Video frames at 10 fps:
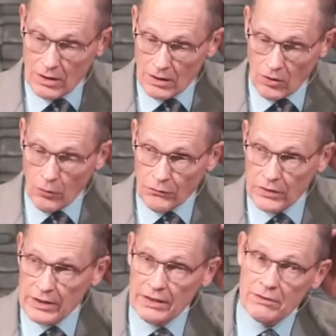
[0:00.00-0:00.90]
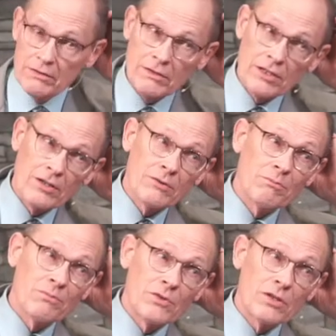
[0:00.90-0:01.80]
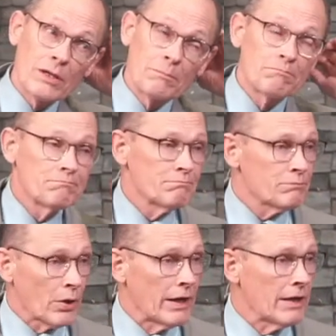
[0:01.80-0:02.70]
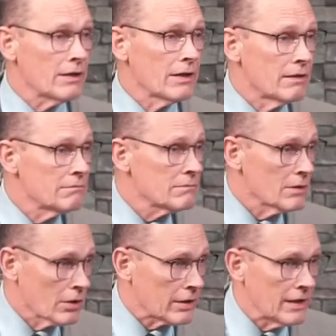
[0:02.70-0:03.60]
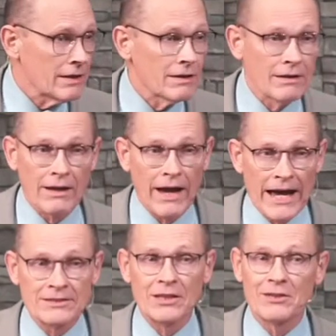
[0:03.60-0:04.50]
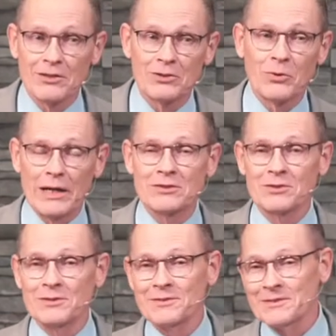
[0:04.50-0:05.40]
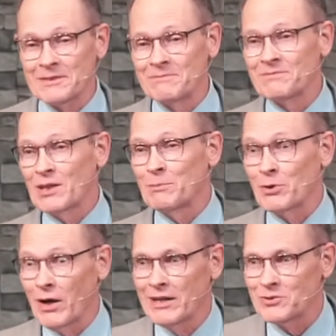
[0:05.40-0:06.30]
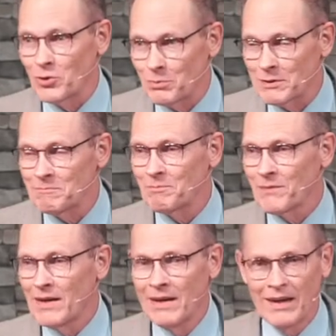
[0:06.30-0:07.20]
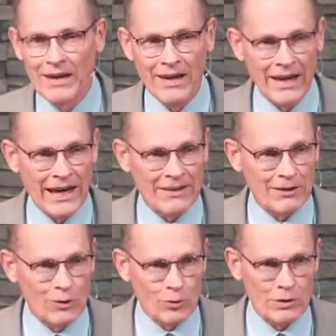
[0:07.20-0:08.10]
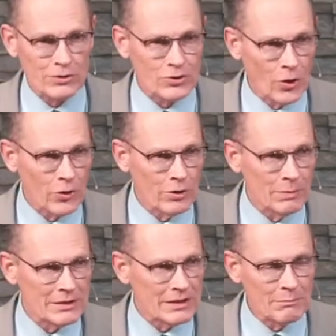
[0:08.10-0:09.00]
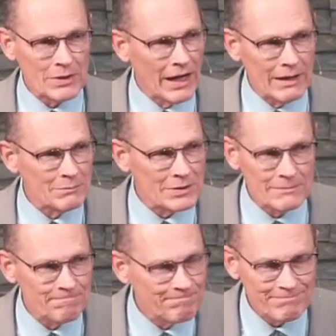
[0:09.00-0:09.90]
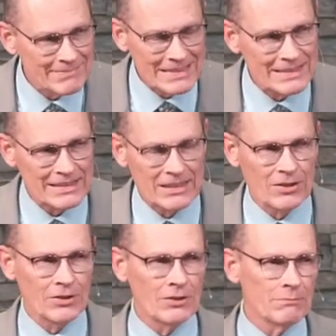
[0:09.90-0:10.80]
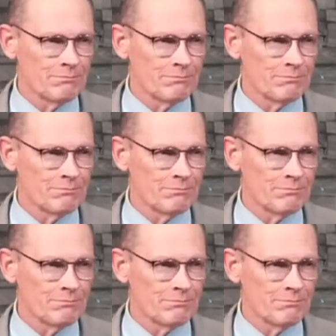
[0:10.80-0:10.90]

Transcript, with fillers: Hopefully, you know, you keep praying and looking and asking good questions and keep your eyes open, and the Lord will show you. But sometimes, you don't know.